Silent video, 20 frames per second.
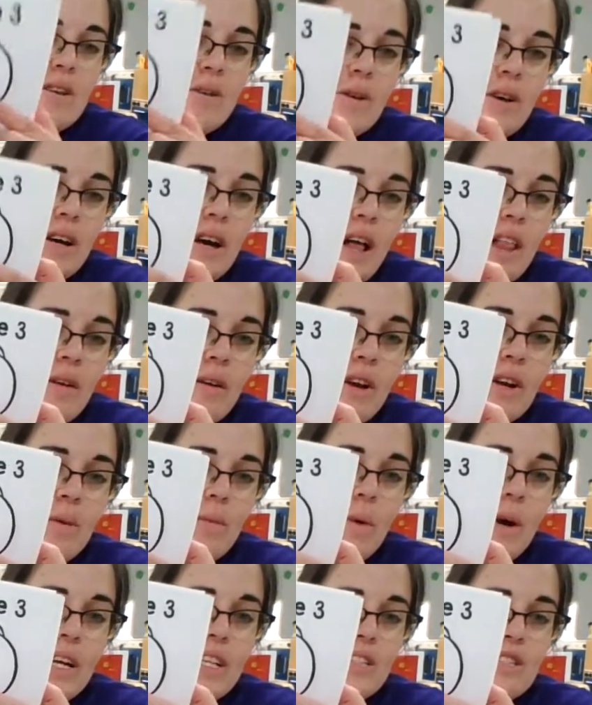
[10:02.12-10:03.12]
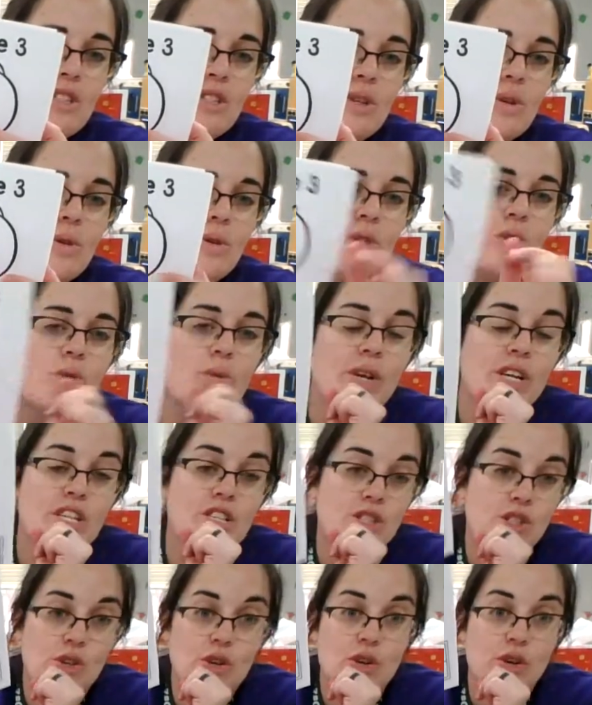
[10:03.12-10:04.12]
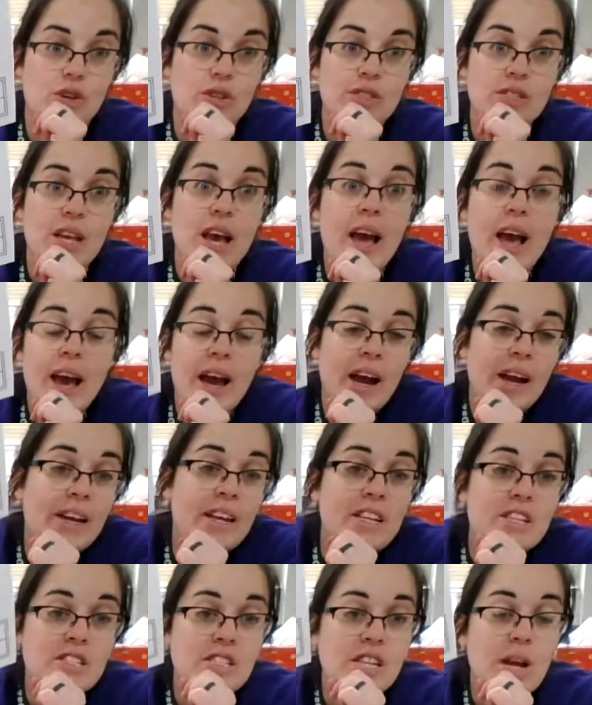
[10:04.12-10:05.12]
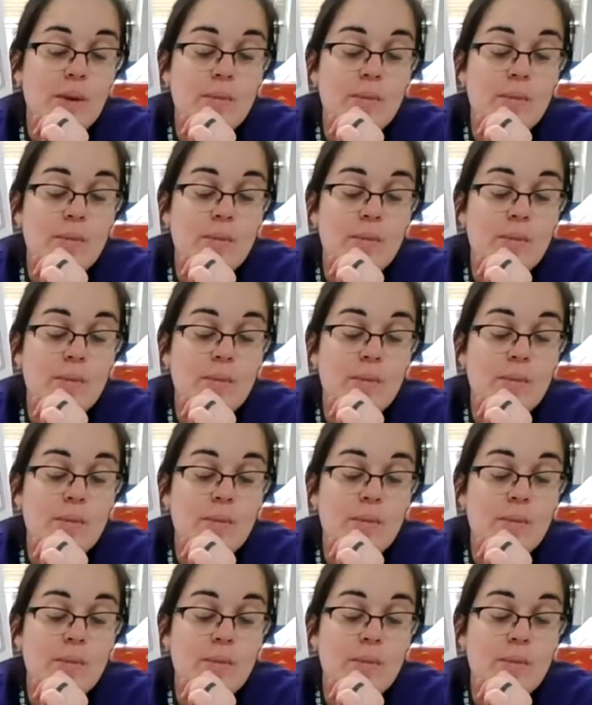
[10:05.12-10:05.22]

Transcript: can color in 1, 2, 3 circles. And each time